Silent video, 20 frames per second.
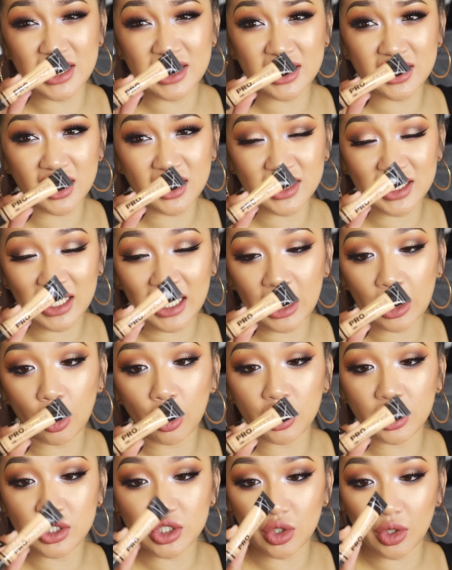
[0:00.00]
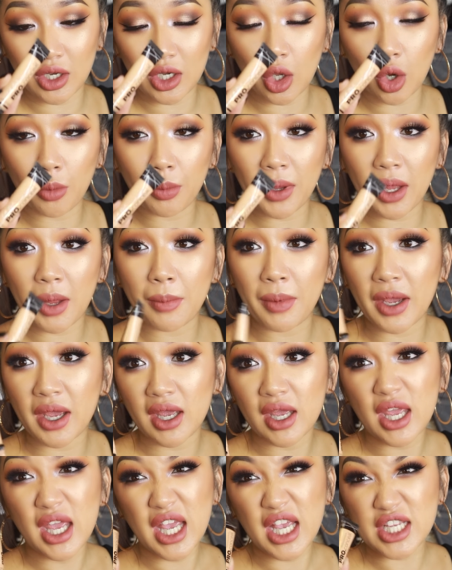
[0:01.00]
this does cling on to it a little bit, but
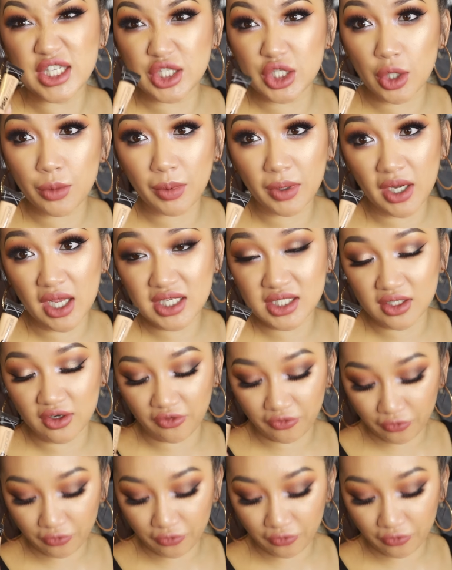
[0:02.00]
it's super nice and